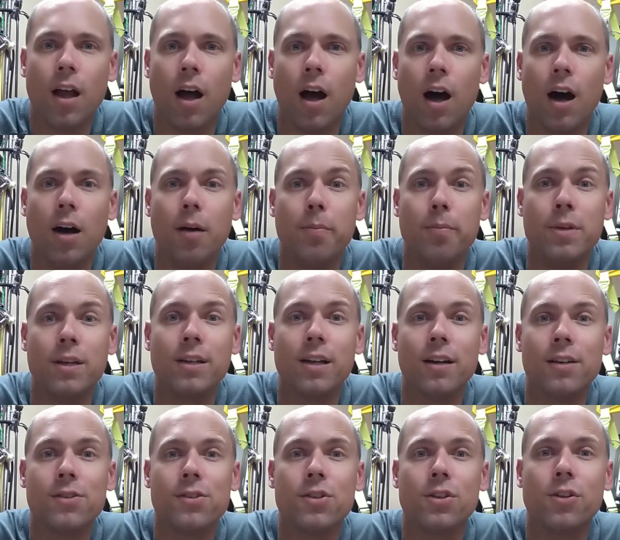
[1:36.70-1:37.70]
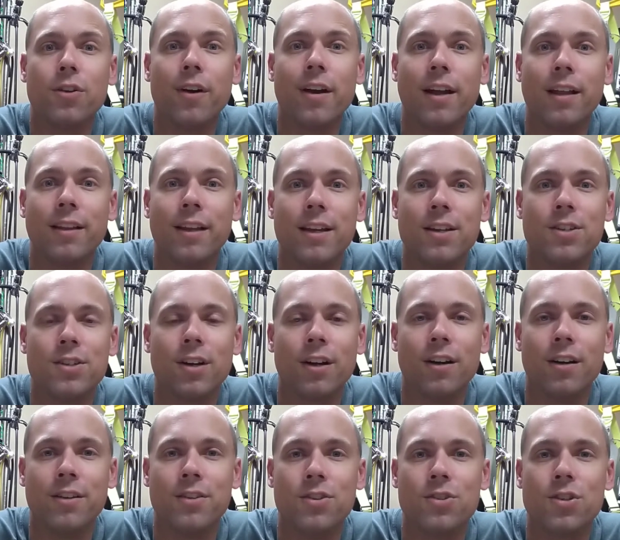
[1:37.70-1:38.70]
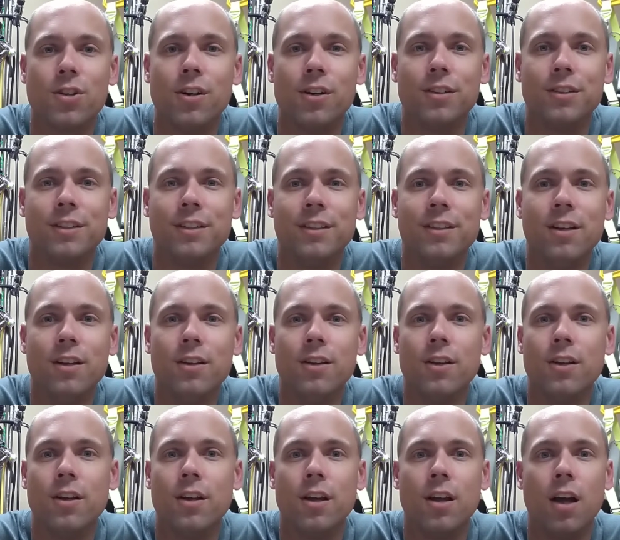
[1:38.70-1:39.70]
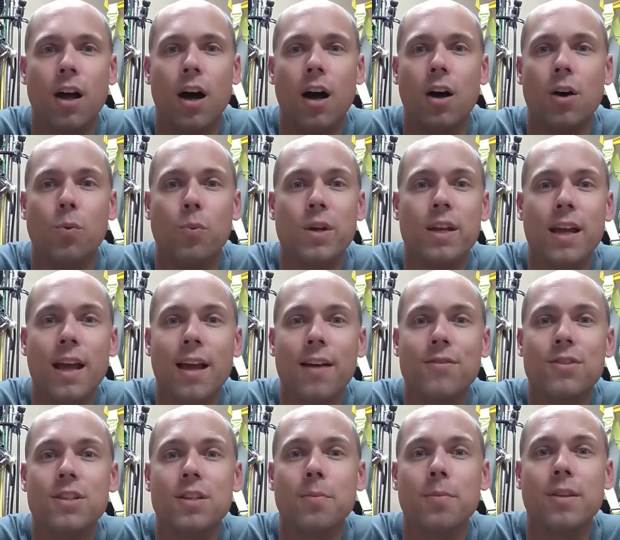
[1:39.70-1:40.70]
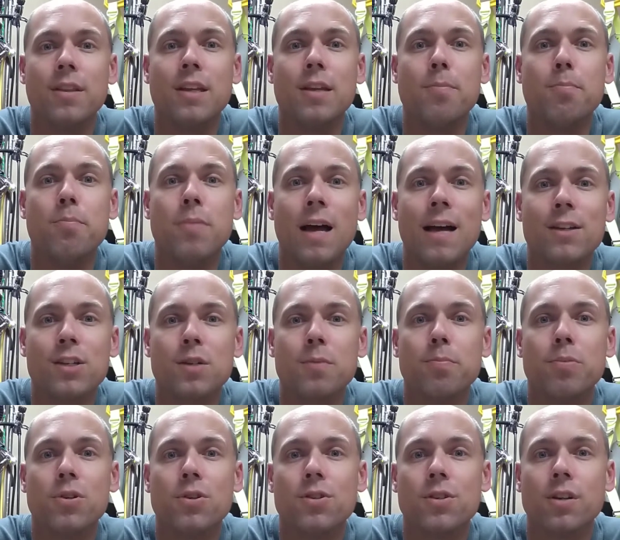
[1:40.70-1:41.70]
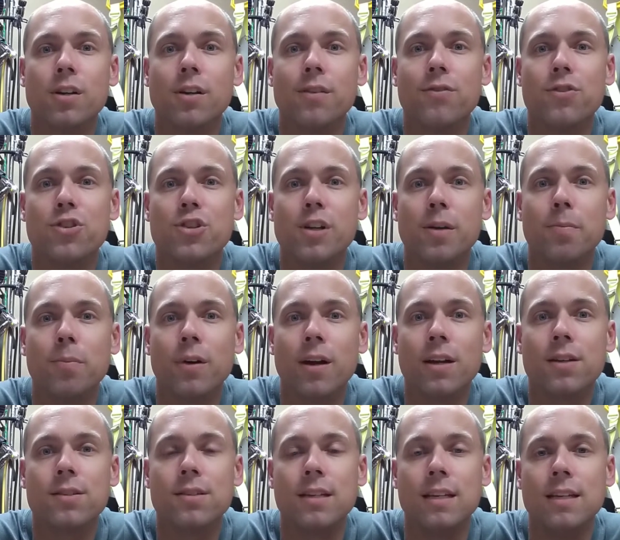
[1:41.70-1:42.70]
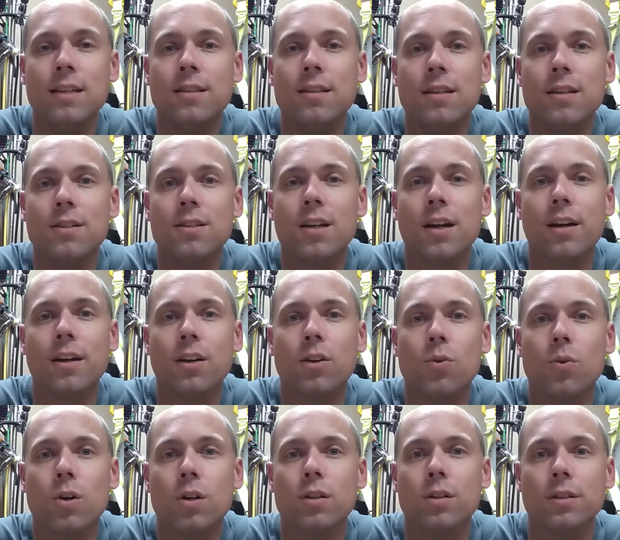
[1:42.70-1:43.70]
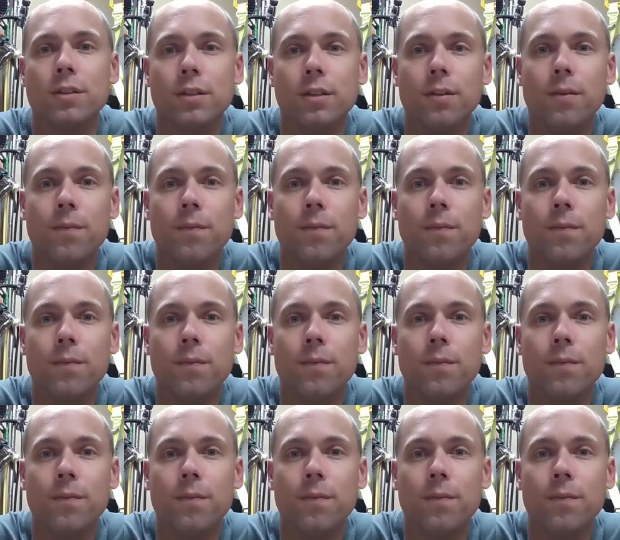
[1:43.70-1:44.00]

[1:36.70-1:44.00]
Uh, because the Great Lakes are unsalted, uh, we have some of the best preserved shipwrecks in the entire world.